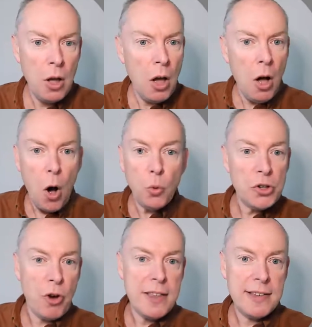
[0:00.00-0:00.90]
Older
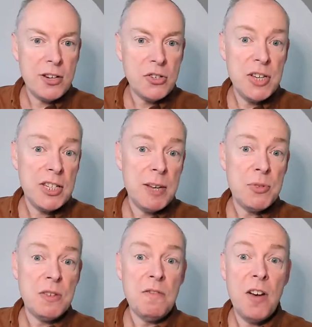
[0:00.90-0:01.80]
translation systems
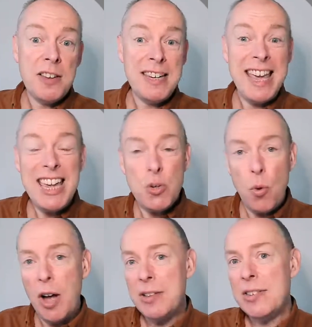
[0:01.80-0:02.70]
converted each
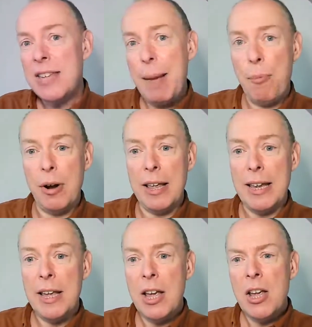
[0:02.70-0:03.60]
word separately,
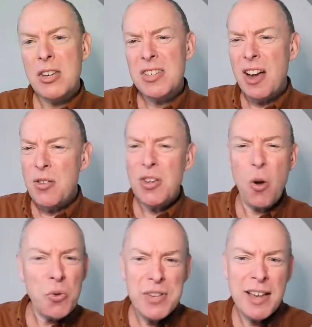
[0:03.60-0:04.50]
so the
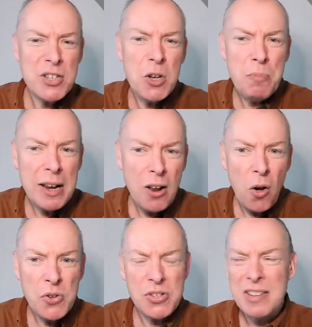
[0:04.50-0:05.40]
context could be
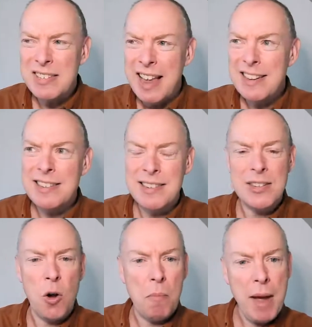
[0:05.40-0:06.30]
lost and sentences
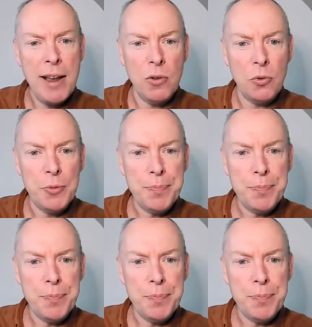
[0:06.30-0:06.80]
got mangled.